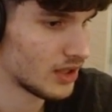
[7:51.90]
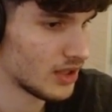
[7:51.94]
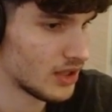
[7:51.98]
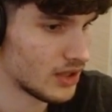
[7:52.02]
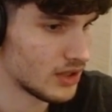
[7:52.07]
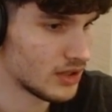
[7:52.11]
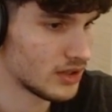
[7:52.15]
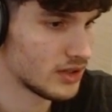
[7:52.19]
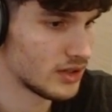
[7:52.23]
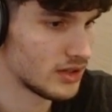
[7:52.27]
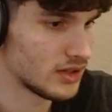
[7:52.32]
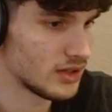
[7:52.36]

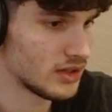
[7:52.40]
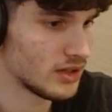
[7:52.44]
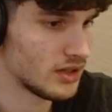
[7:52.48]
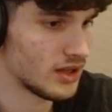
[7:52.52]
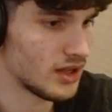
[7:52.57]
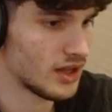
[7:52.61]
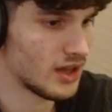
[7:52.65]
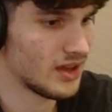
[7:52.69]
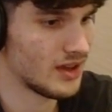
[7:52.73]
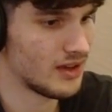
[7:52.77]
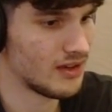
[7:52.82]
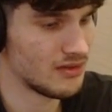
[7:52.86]

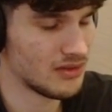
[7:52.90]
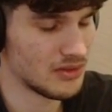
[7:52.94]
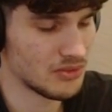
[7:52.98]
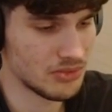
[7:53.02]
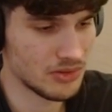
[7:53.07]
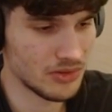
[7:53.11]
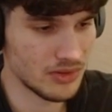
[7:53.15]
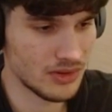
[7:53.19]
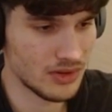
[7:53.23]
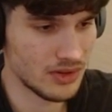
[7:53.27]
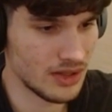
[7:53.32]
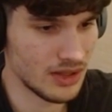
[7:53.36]
I haven't
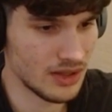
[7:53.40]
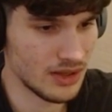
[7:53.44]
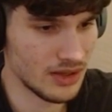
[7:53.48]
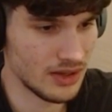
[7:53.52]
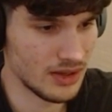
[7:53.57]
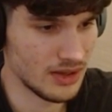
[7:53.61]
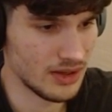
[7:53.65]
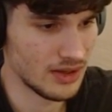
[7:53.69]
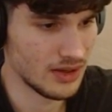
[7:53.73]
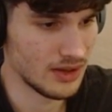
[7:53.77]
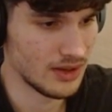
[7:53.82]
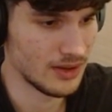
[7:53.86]
put
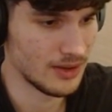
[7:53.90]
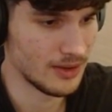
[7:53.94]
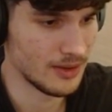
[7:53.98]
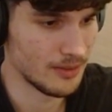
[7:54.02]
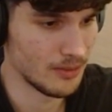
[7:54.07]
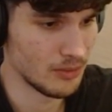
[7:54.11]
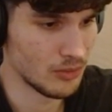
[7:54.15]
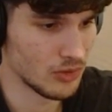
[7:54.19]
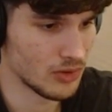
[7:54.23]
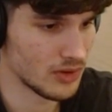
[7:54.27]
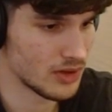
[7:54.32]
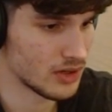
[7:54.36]

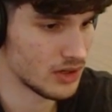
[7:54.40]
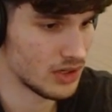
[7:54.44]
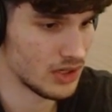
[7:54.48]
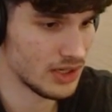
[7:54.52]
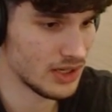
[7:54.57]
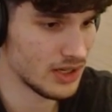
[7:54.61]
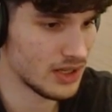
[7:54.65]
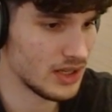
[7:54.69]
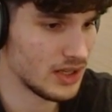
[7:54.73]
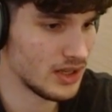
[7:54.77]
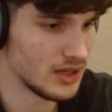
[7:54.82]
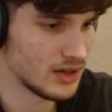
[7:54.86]
Moon Girl in
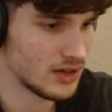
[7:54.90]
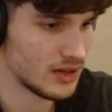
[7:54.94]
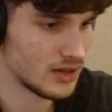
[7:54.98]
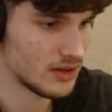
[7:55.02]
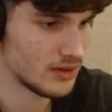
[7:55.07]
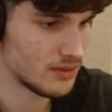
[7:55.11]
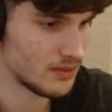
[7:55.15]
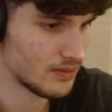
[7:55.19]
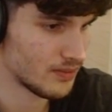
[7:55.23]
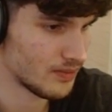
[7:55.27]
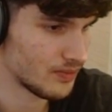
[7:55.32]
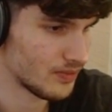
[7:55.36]

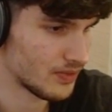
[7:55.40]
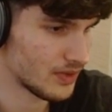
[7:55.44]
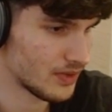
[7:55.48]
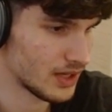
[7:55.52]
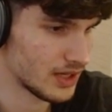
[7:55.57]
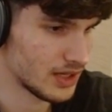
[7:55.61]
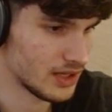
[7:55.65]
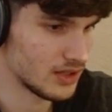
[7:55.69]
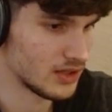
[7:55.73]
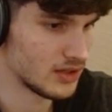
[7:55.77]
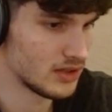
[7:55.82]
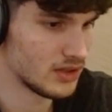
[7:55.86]
here.
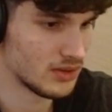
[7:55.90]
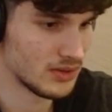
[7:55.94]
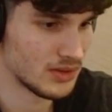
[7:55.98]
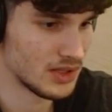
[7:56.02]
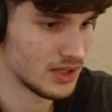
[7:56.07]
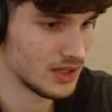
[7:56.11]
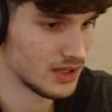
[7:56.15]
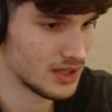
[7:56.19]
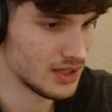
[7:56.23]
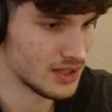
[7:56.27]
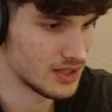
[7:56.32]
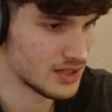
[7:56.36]
I don't
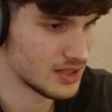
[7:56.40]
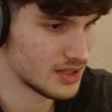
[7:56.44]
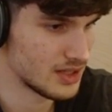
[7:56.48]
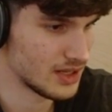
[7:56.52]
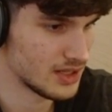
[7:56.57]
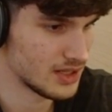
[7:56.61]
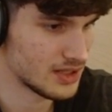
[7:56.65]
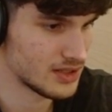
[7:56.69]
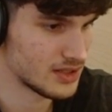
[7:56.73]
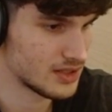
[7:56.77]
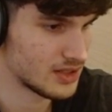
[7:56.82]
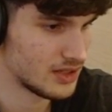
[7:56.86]
think it's
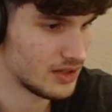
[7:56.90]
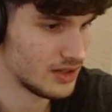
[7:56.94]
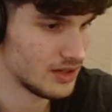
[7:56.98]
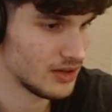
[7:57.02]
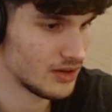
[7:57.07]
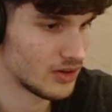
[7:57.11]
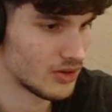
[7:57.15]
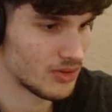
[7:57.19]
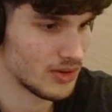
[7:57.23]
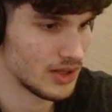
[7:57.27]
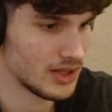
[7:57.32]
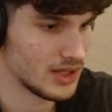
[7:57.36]
necessary.
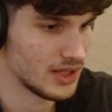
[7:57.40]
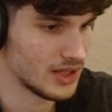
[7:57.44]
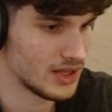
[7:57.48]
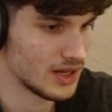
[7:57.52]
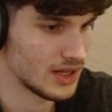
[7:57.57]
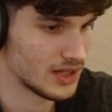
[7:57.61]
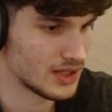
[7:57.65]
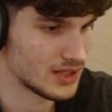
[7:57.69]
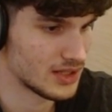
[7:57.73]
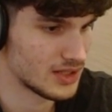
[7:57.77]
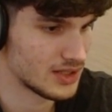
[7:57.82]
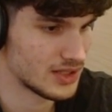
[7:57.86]
You already
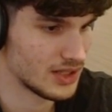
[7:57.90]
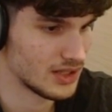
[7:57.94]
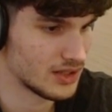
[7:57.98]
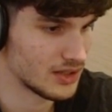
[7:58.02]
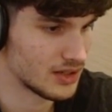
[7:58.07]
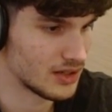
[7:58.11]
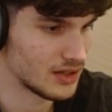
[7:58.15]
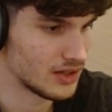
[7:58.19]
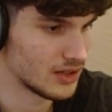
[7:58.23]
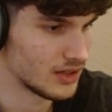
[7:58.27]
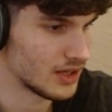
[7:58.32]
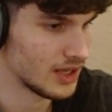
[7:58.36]
got
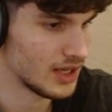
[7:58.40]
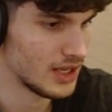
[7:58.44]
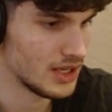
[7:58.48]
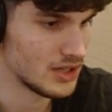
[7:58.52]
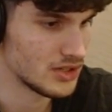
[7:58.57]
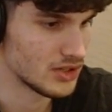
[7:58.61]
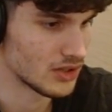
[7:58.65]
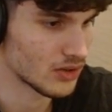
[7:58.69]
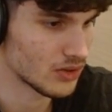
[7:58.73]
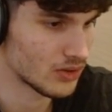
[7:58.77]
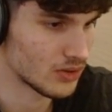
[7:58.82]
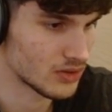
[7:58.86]
Sentinel and
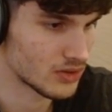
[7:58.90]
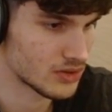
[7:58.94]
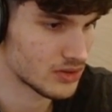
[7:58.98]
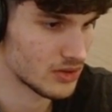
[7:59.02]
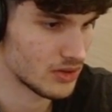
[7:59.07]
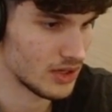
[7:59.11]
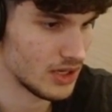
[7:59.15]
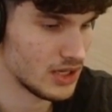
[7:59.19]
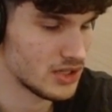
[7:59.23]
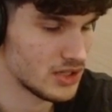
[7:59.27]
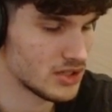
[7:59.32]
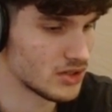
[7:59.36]
Agent
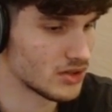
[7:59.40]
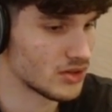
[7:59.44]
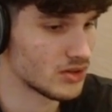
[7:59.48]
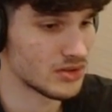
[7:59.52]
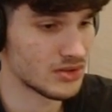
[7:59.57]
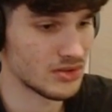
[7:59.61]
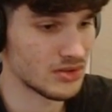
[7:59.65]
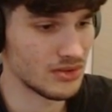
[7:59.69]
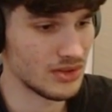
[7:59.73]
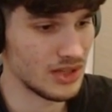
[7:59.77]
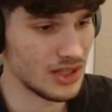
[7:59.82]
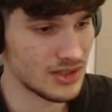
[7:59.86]
Coulson. Agent
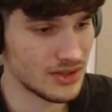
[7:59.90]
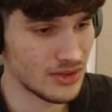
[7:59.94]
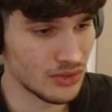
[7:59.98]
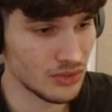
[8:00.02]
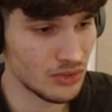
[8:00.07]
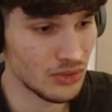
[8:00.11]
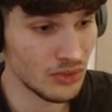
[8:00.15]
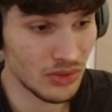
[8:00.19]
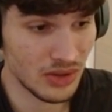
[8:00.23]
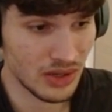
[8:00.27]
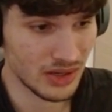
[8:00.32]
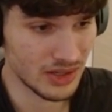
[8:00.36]
Coulson gets you
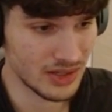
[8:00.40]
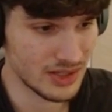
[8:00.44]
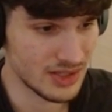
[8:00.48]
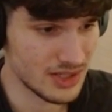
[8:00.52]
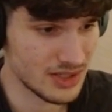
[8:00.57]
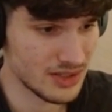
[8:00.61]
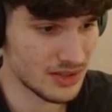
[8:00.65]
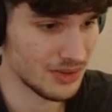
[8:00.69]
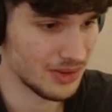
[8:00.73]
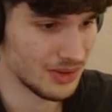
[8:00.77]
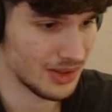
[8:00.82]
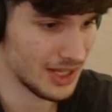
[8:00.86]
2 cards,
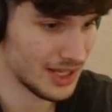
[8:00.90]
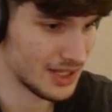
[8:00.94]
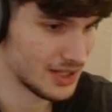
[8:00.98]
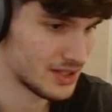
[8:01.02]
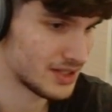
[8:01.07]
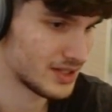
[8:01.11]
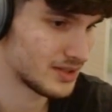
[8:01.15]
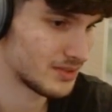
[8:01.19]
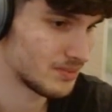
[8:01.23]
so that's